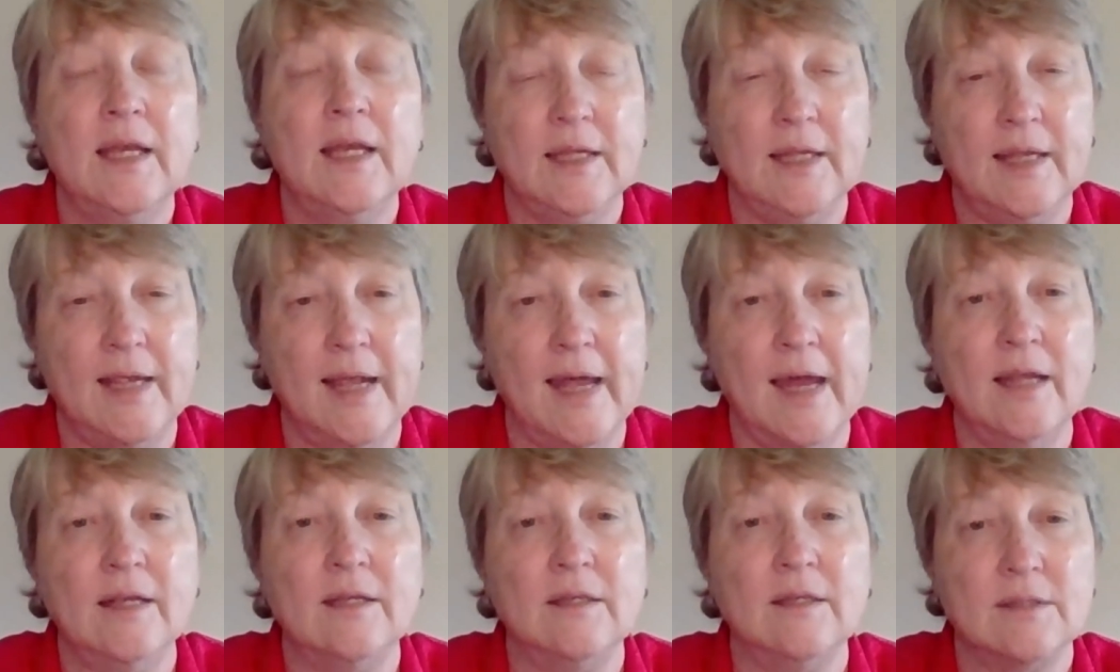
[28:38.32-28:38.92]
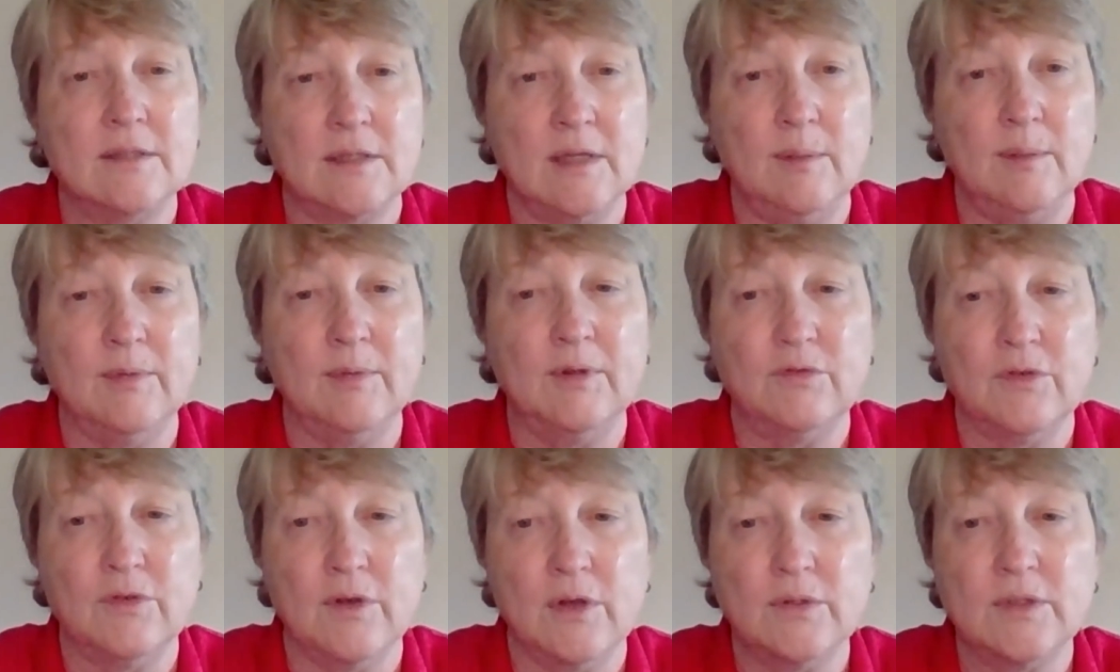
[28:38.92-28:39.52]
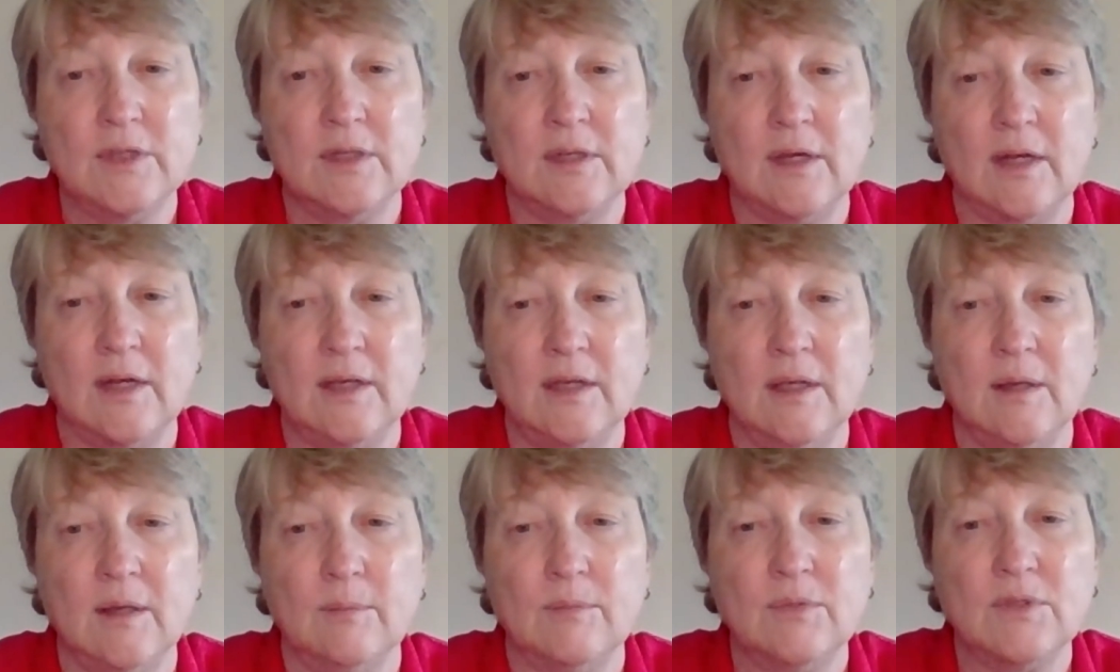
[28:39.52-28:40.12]
get semen frozen on
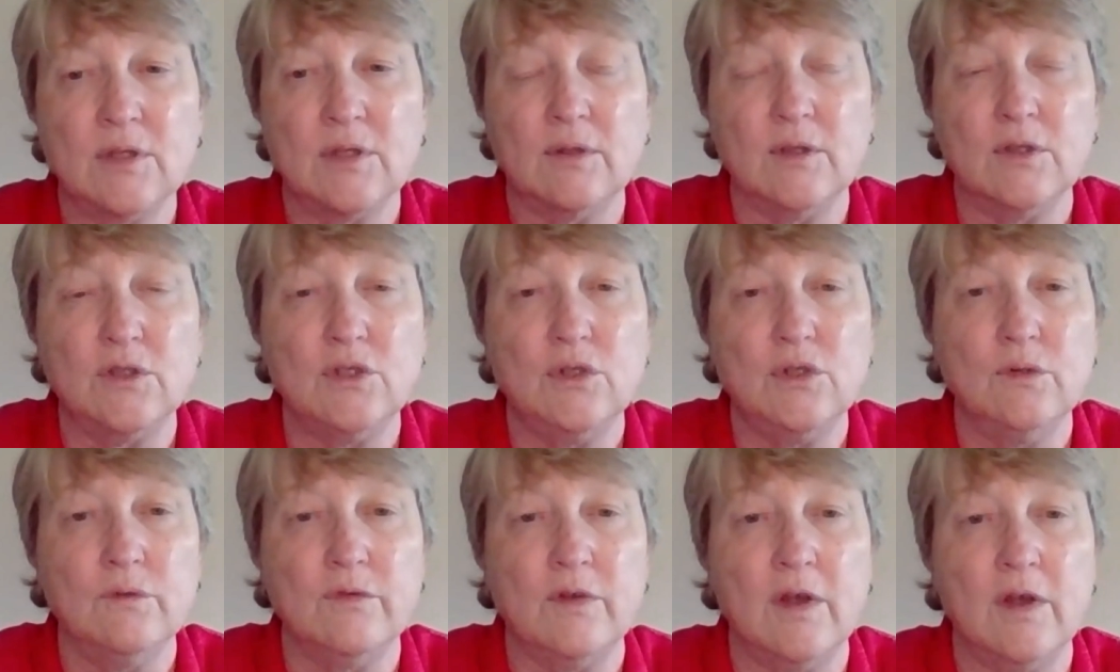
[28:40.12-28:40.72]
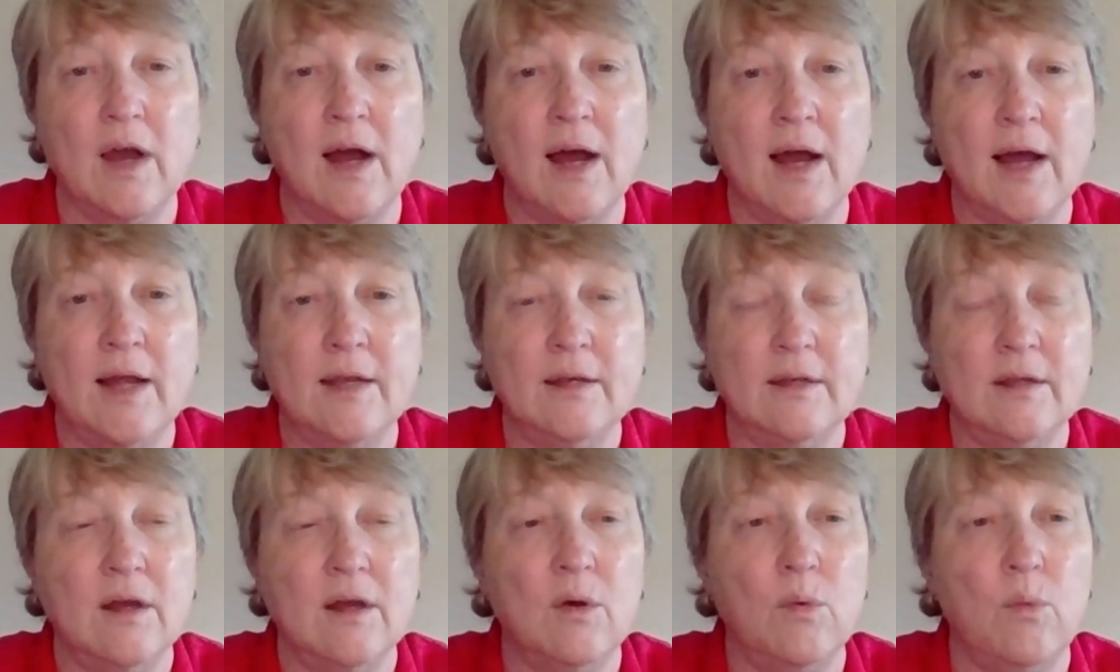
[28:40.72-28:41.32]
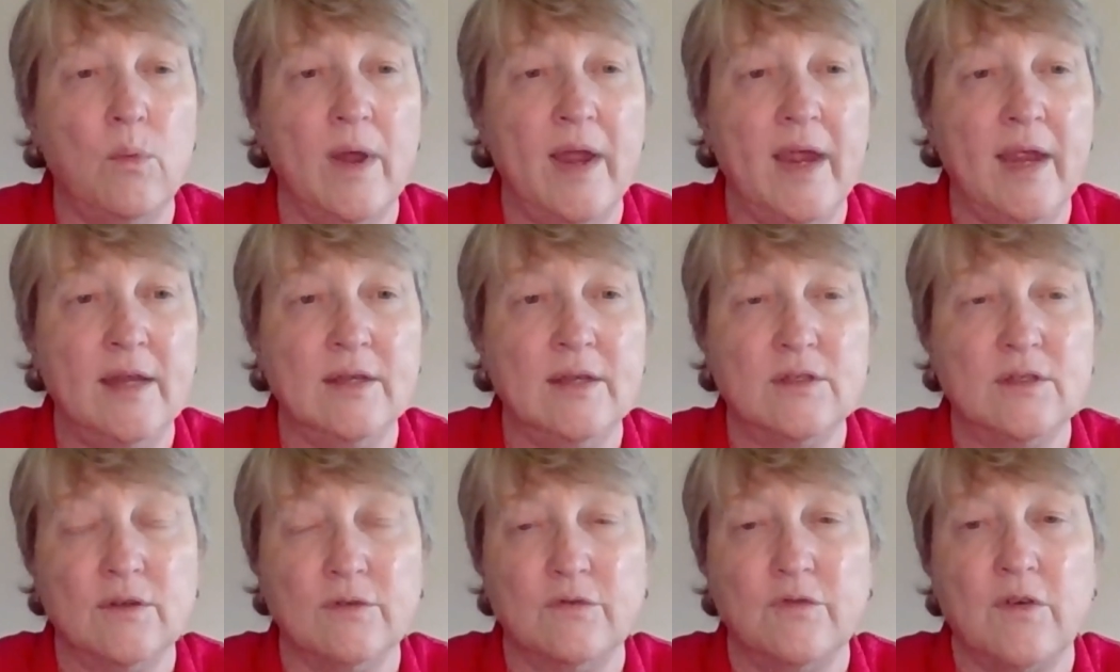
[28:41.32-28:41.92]
him so that you've got a way
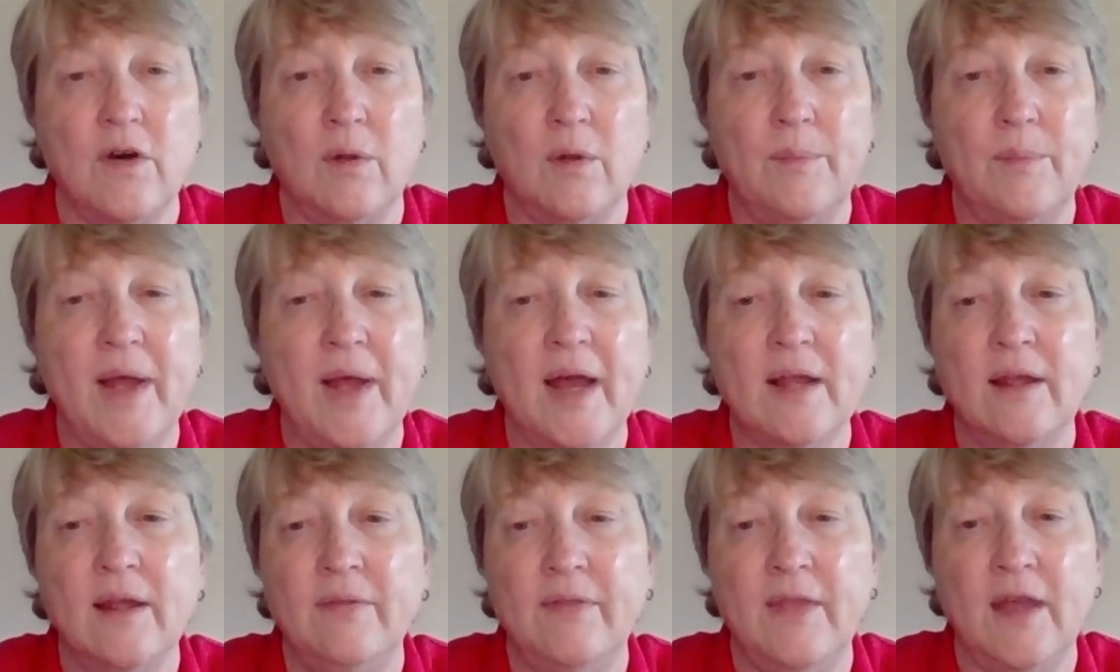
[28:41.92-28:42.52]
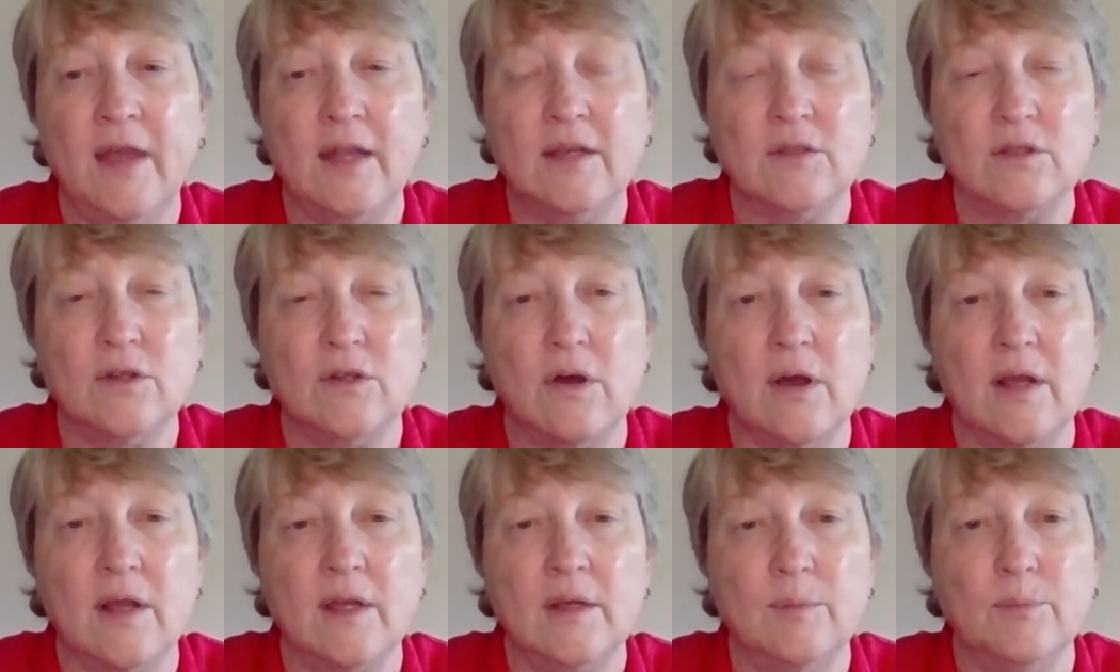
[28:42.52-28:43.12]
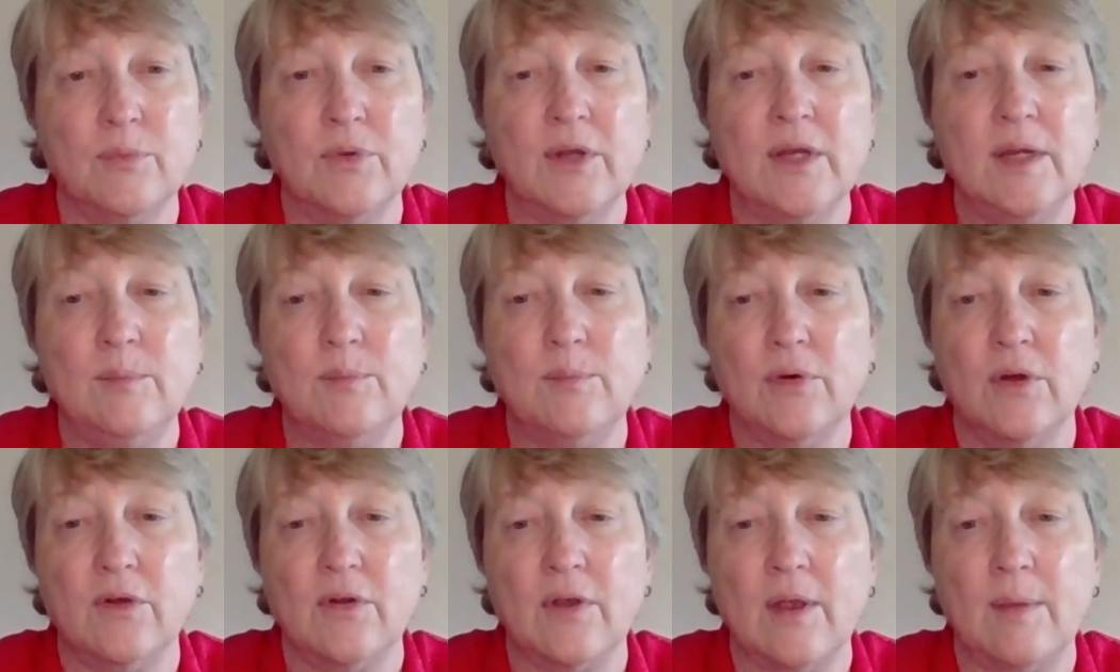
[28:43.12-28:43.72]
to fall back in that dog in a breeding
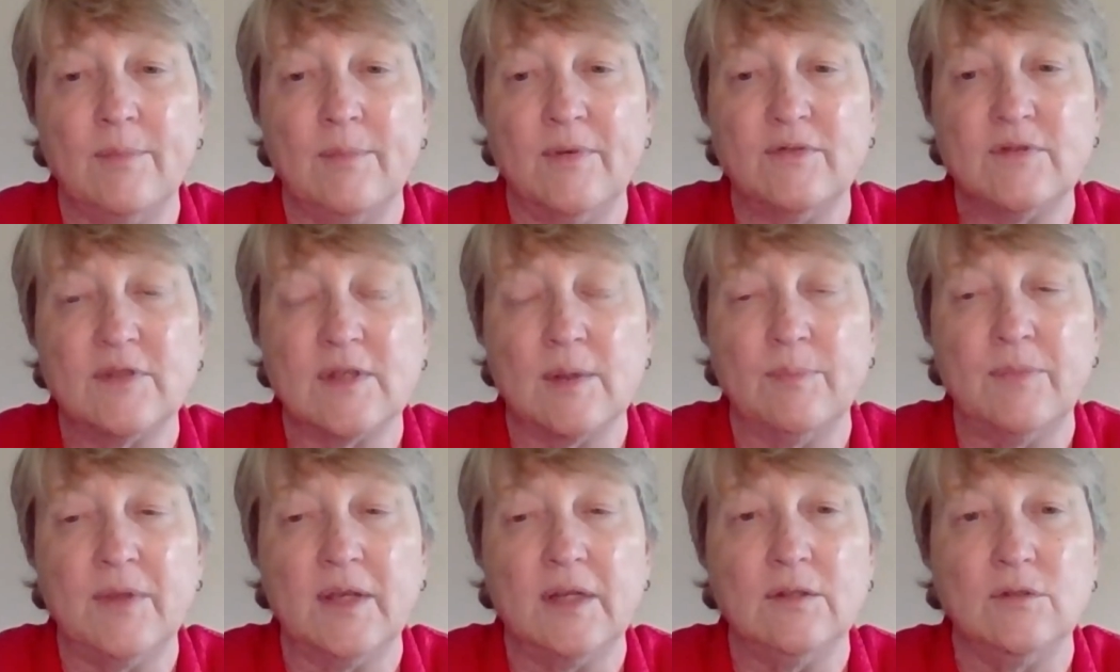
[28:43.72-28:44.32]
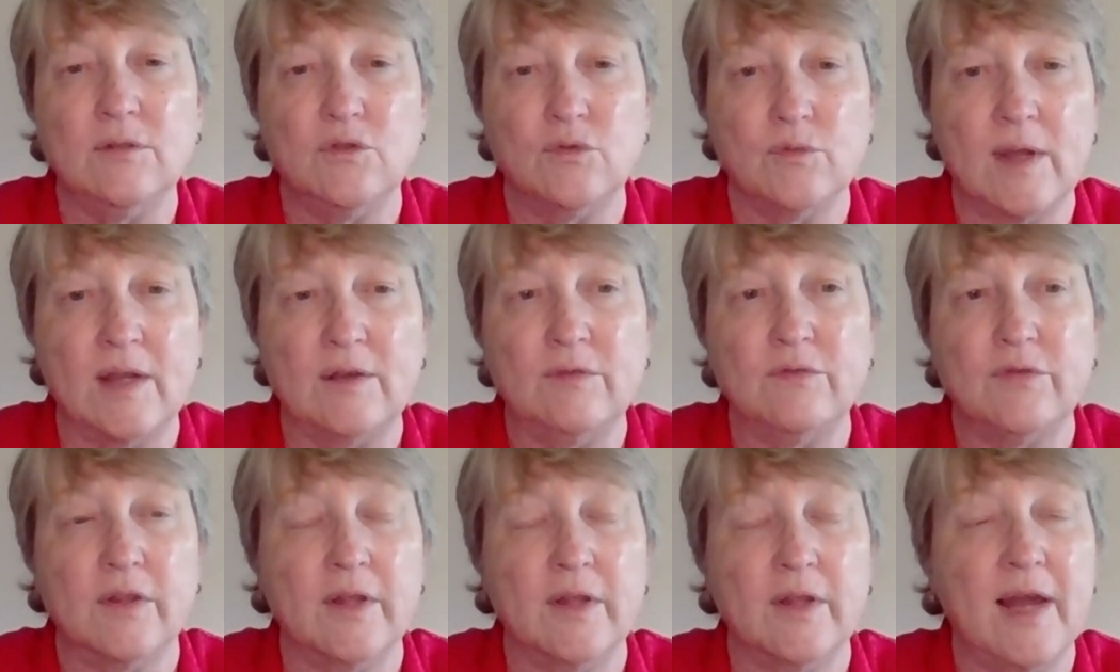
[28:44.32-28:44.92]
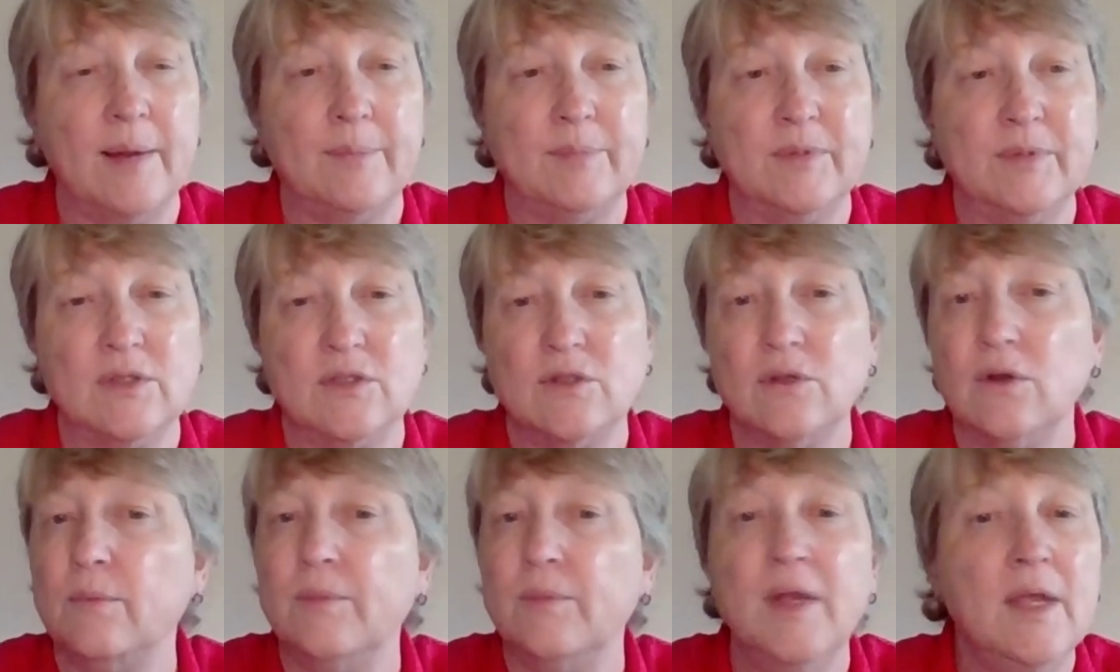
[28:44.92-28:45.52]
program if something dreadful happens
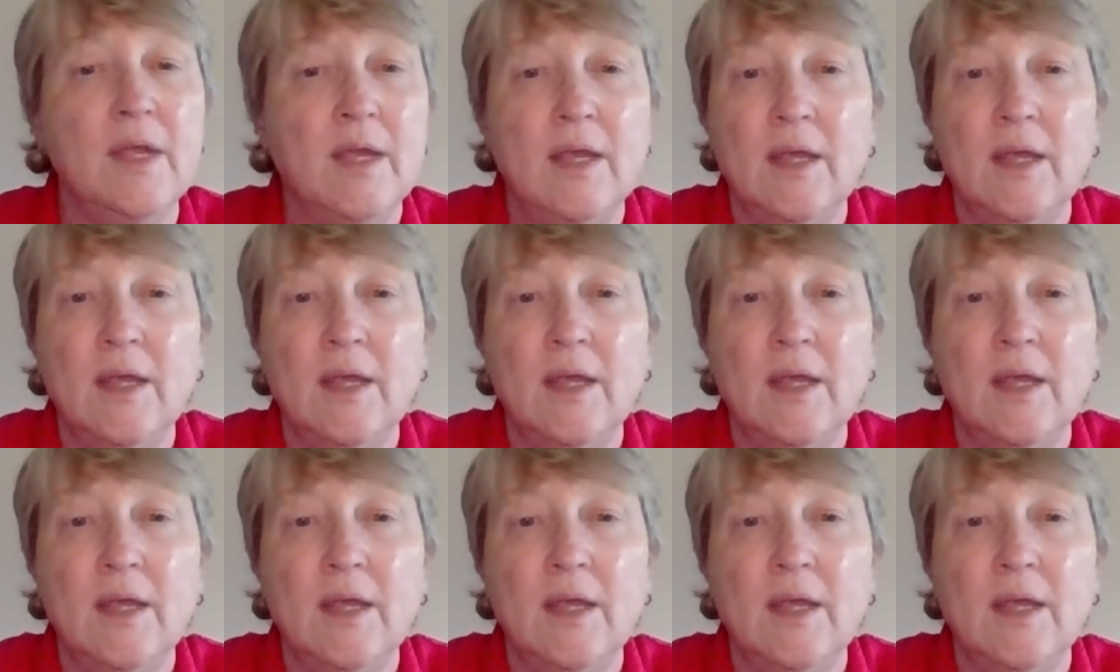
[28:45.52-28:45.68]
to him.